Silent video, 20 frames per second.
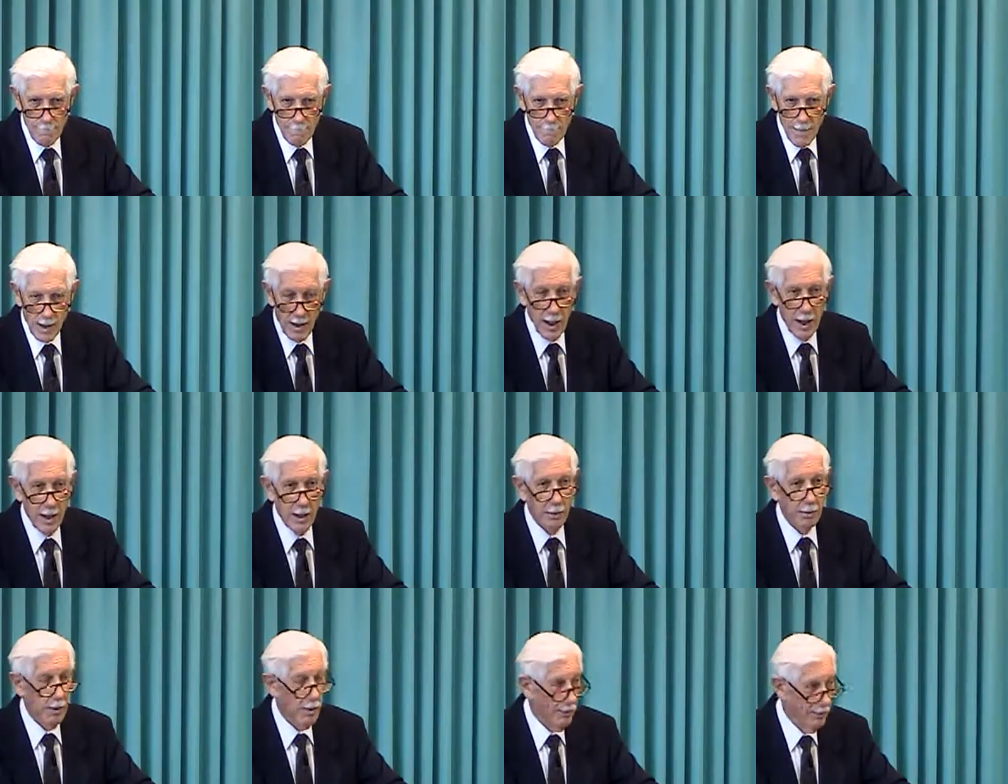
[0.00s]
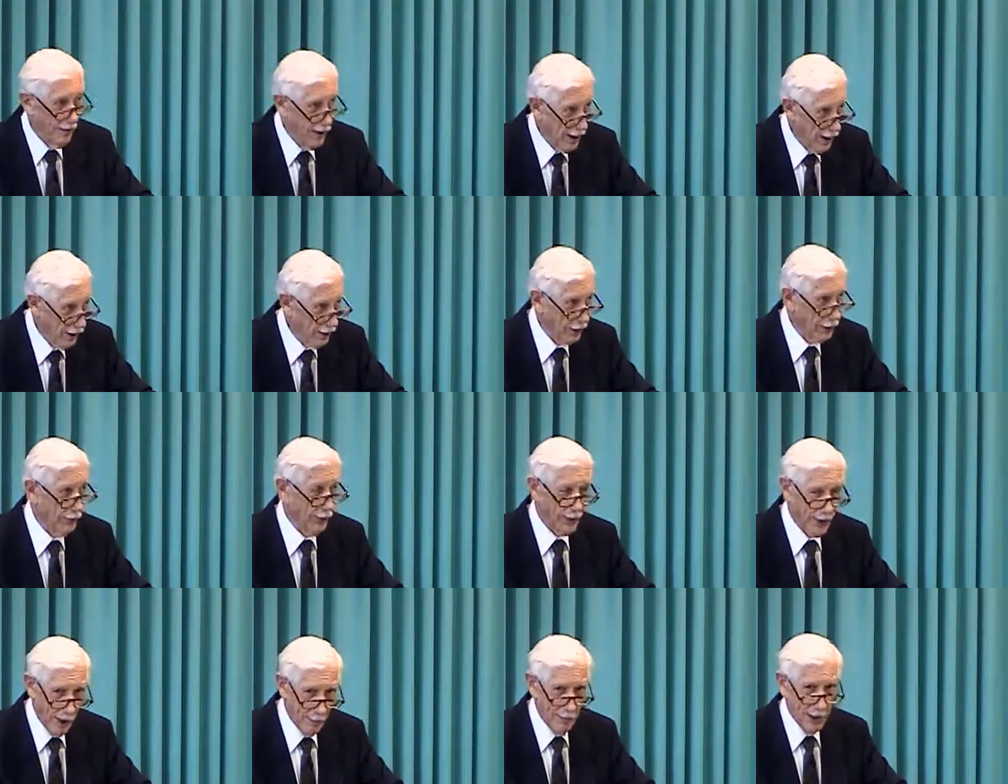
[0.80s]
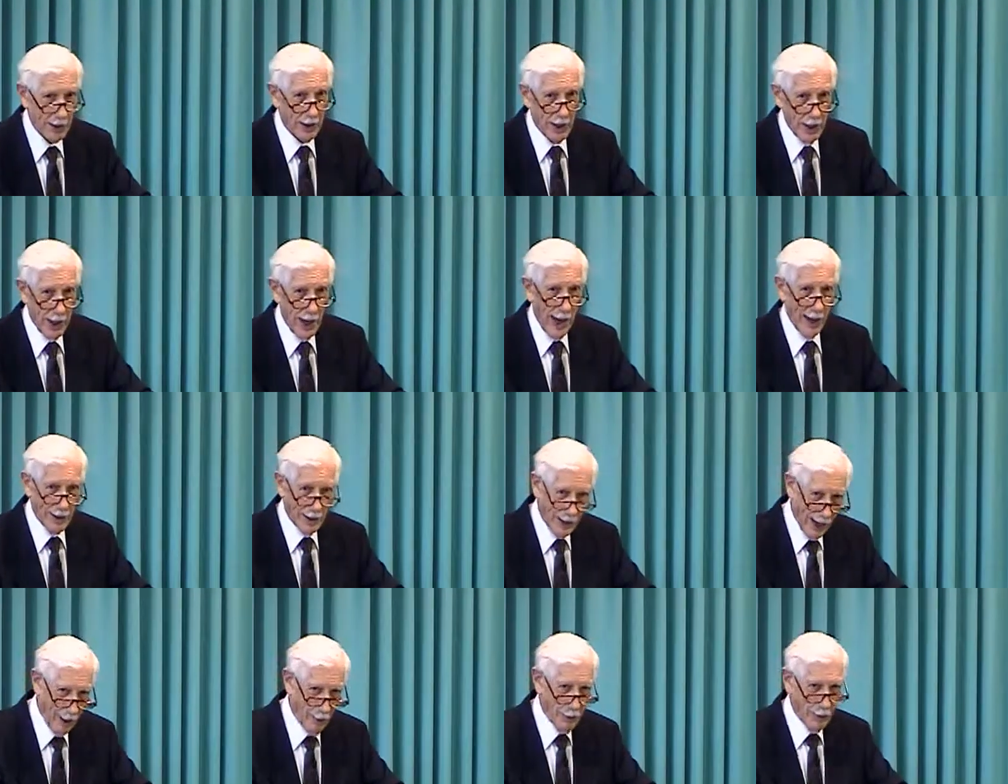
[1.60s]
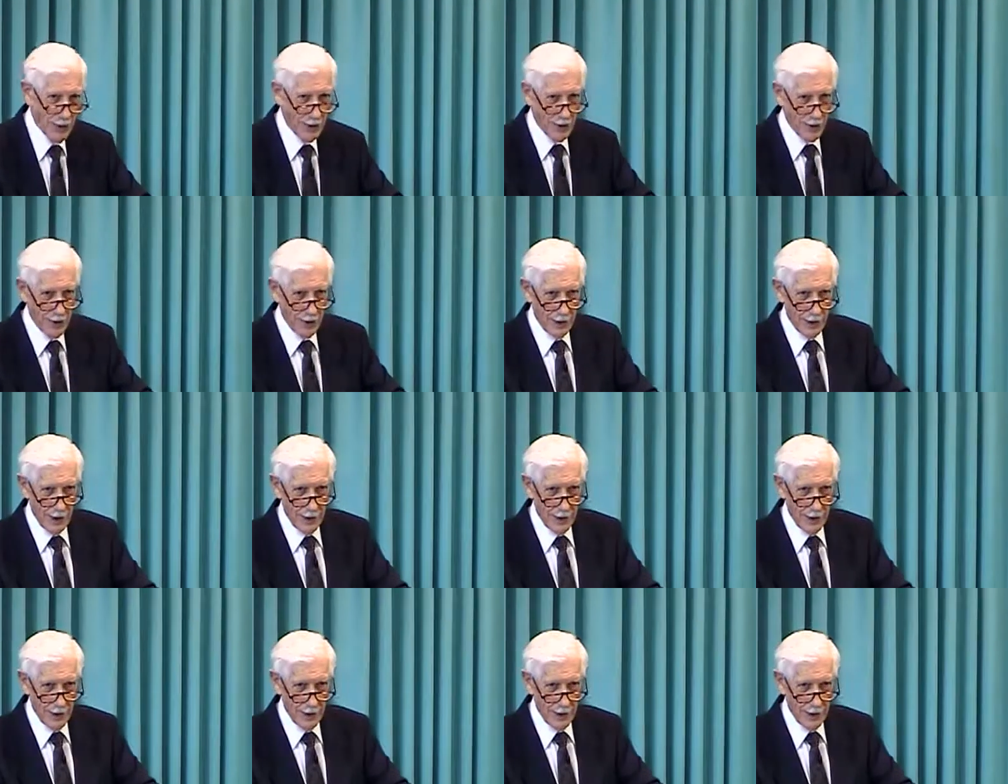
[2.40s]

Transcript: Did he reveal to them that he had doubts?